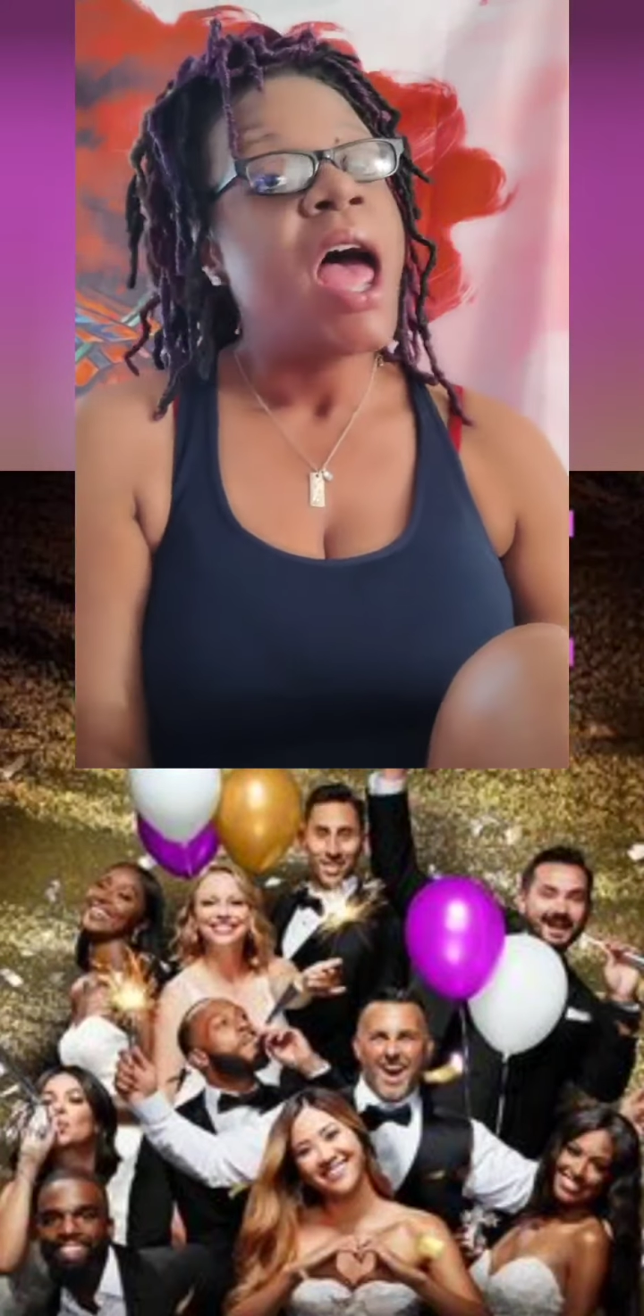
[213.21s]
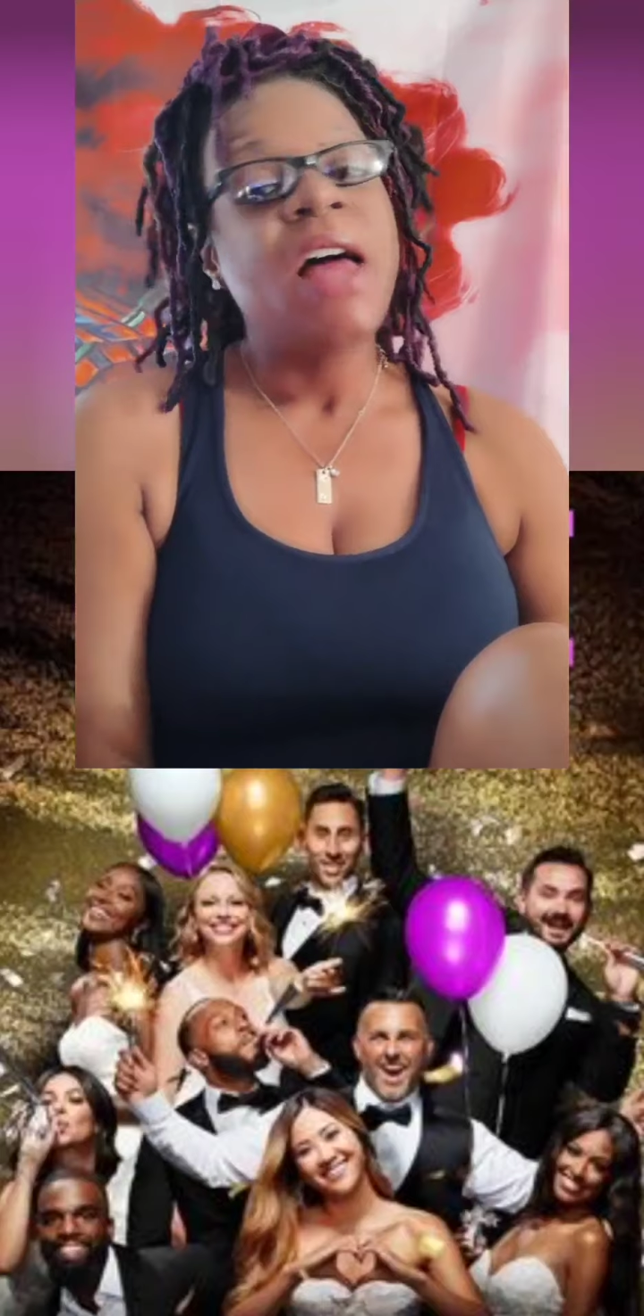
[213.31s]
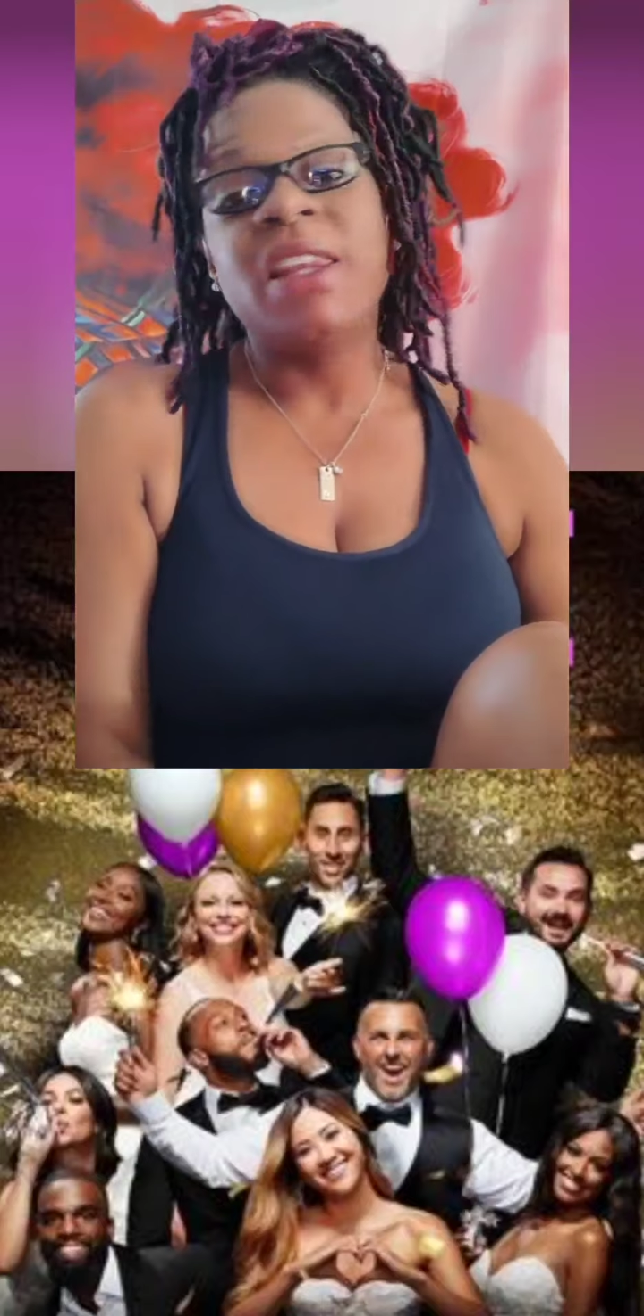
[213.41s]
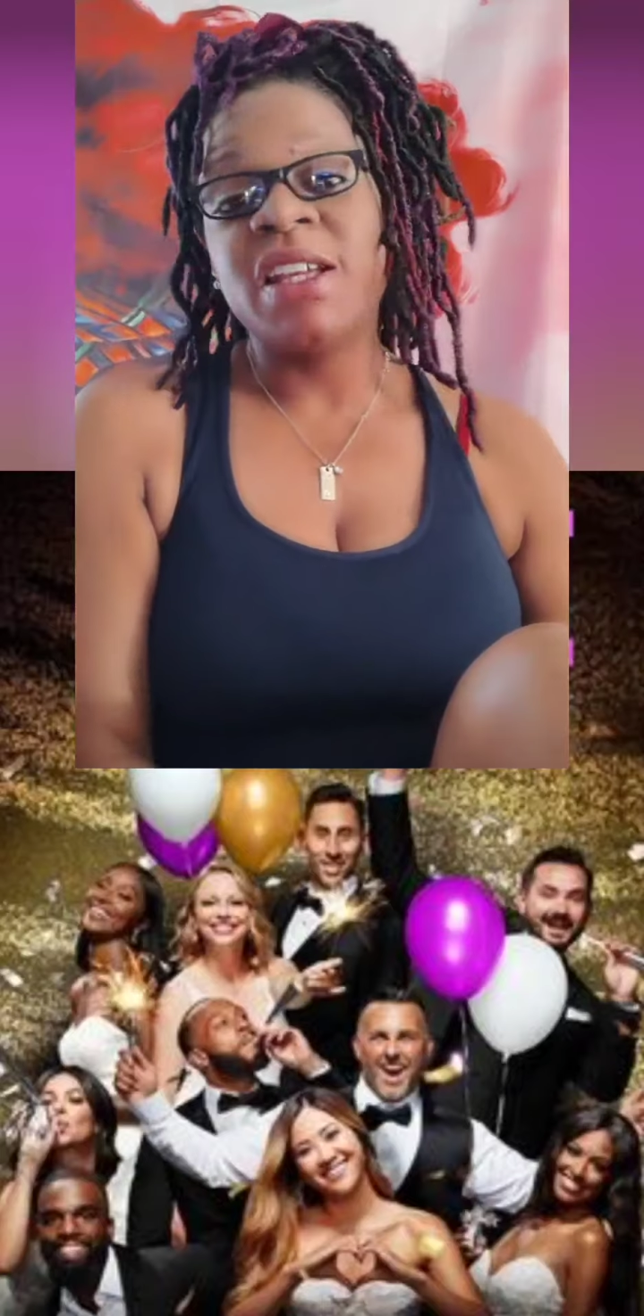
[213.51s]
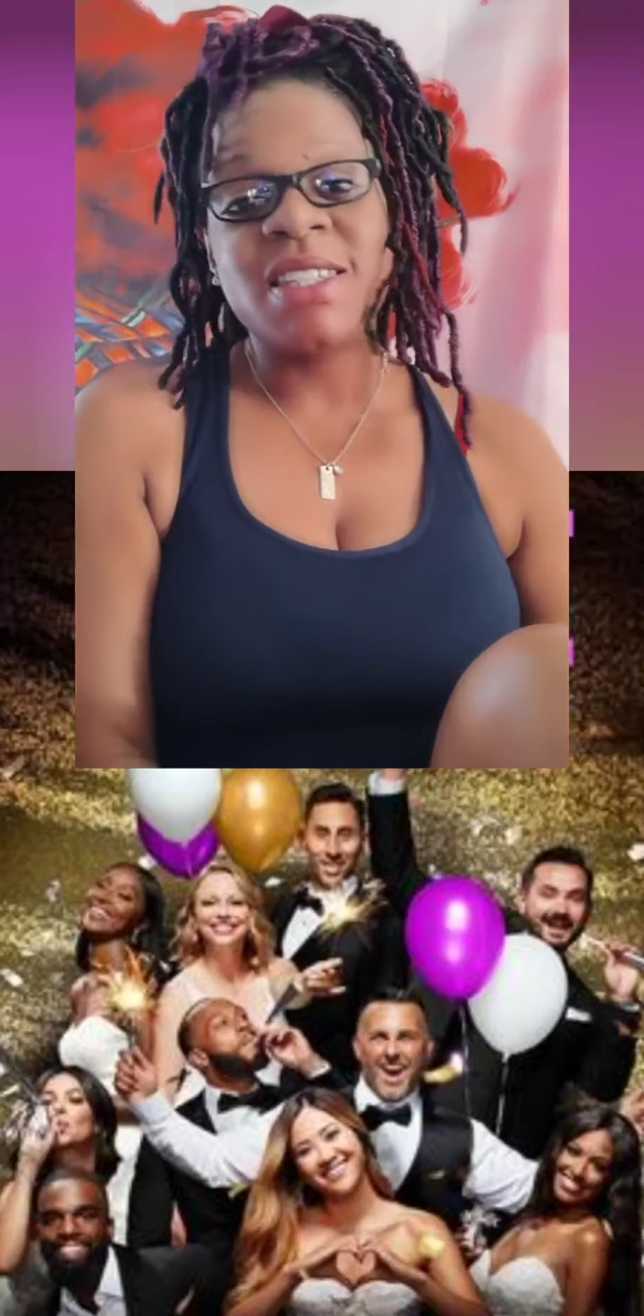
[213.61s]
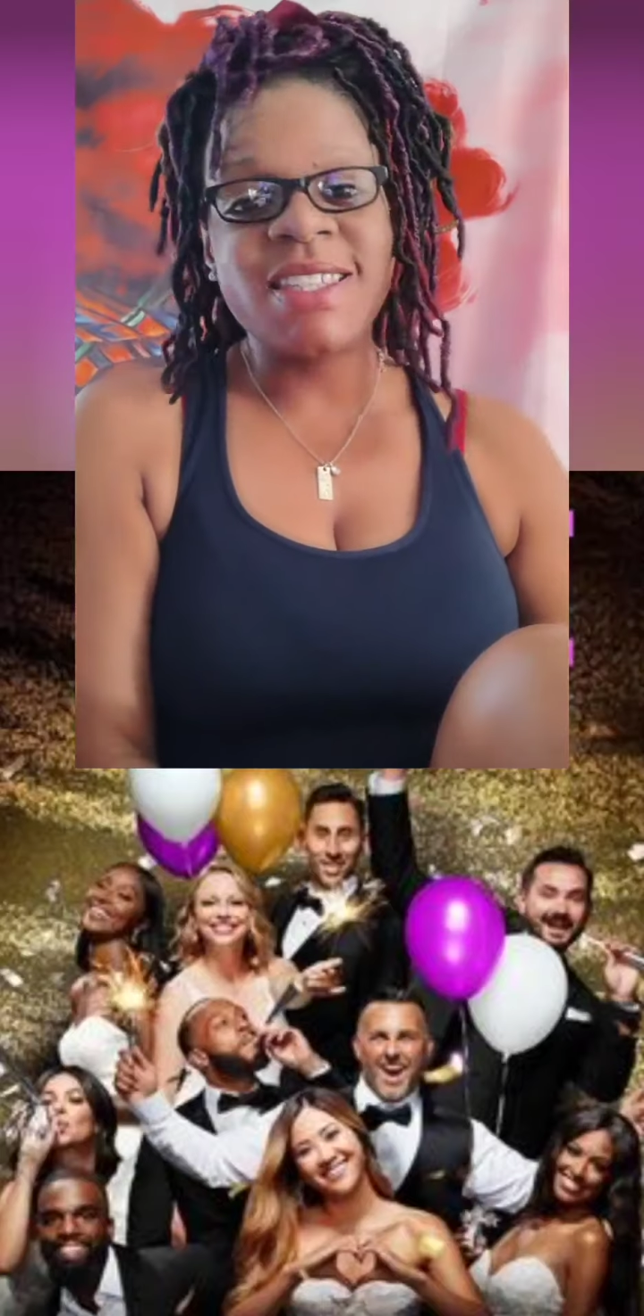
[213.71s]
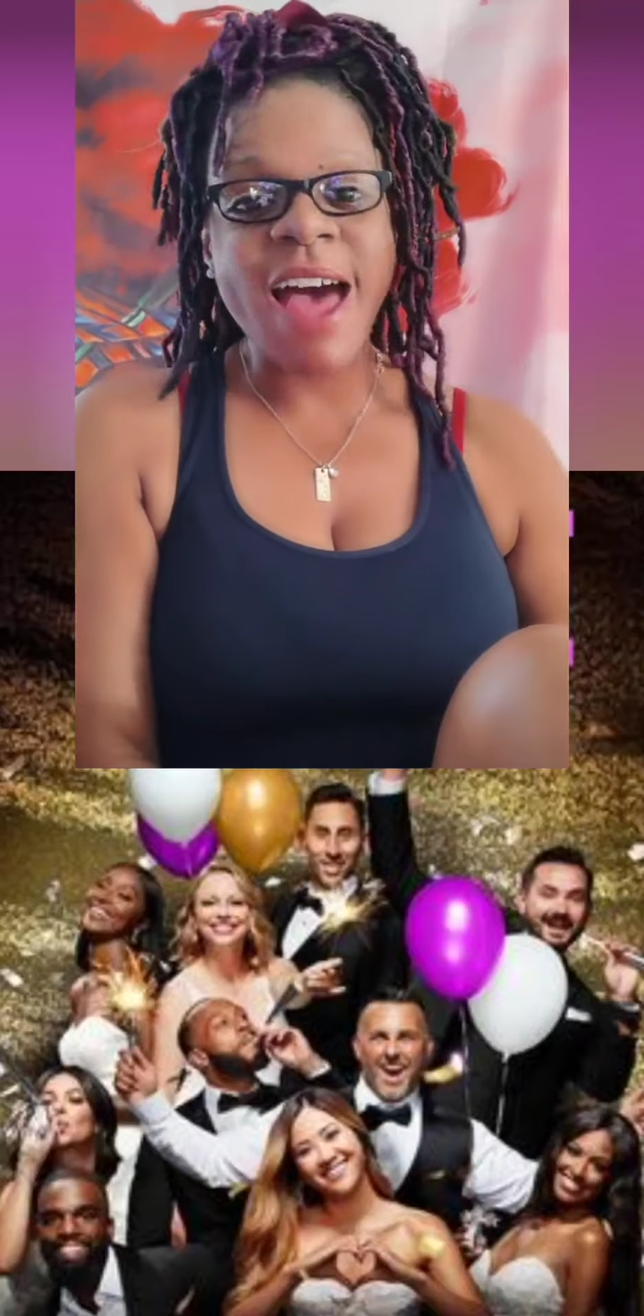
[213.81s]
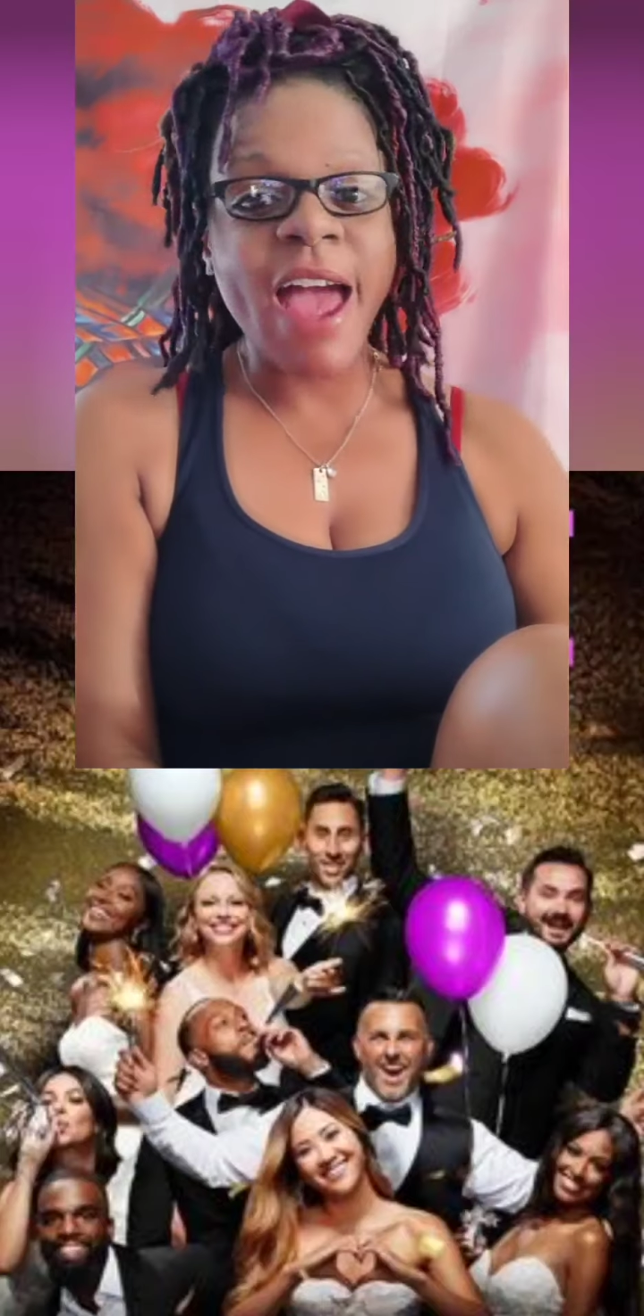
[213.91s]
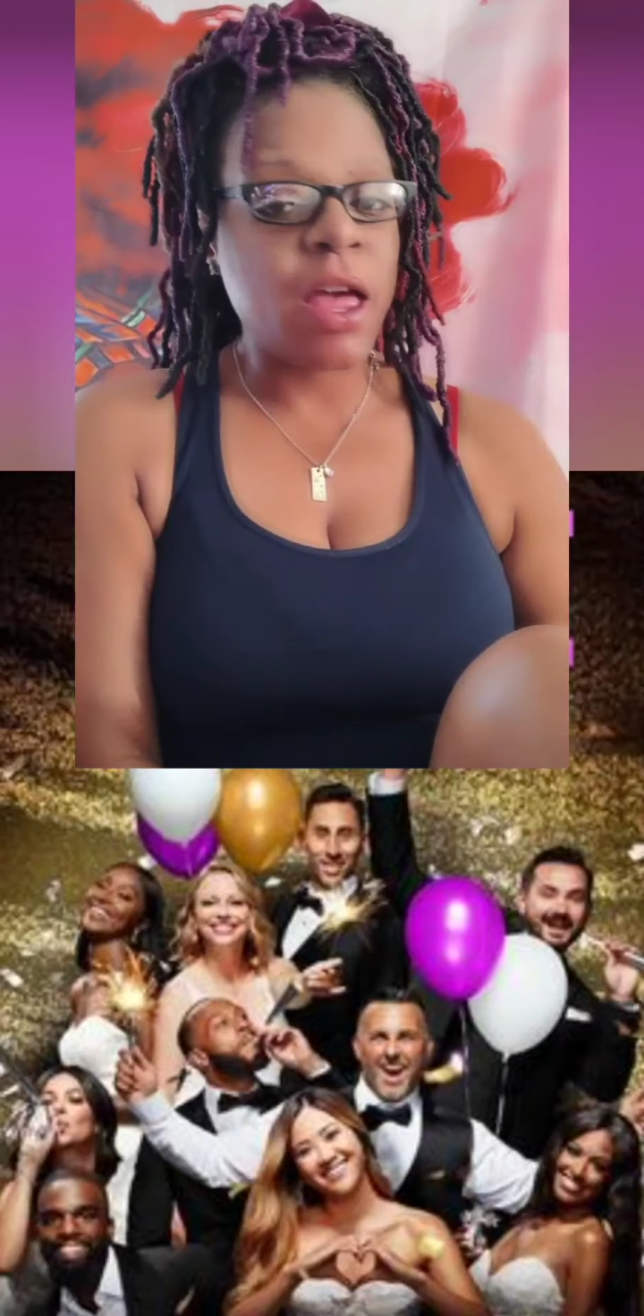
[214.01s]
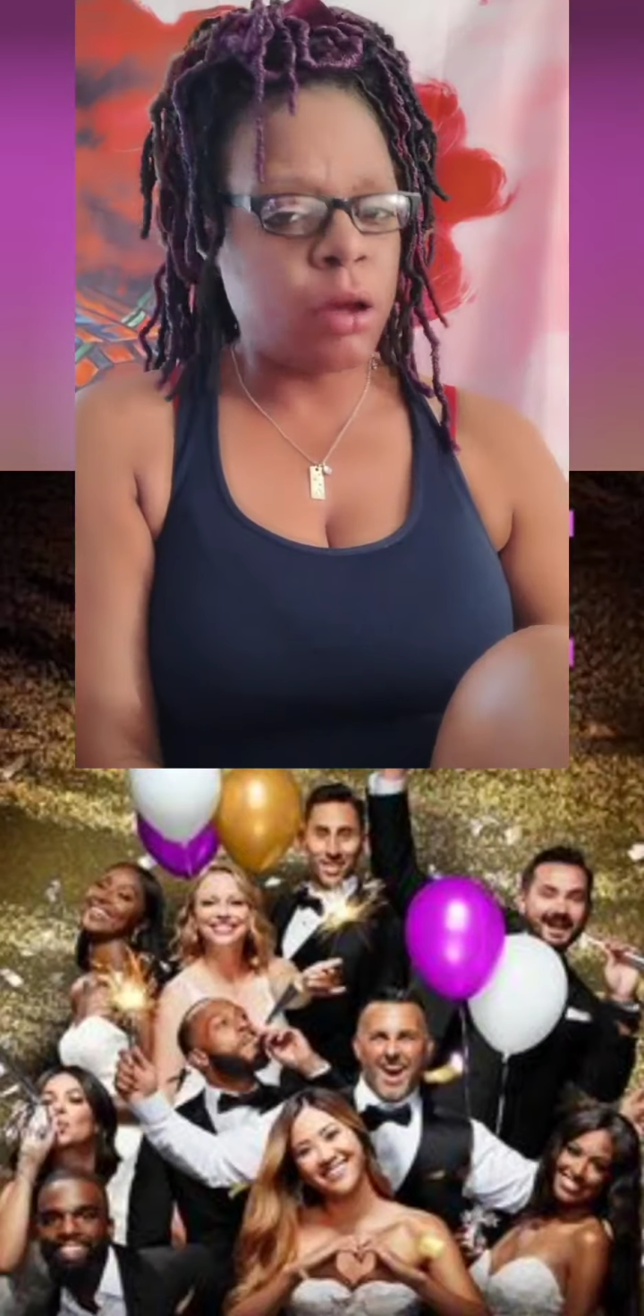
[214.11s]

Looks like